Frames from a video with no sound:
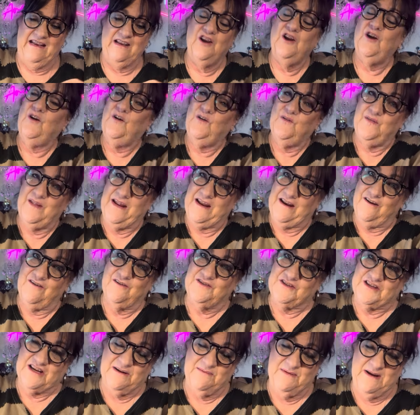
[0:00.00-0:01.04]
No, they
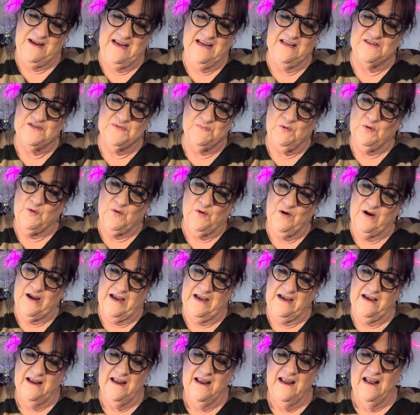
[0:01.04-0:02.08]
don't, Jamie. It's
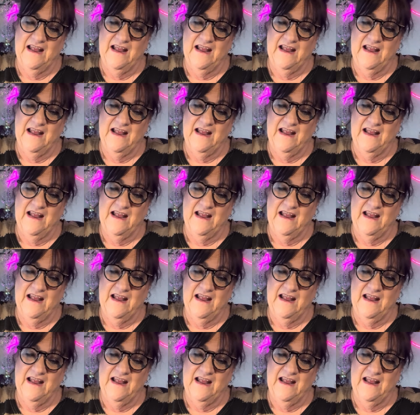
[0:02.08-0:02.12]
boring.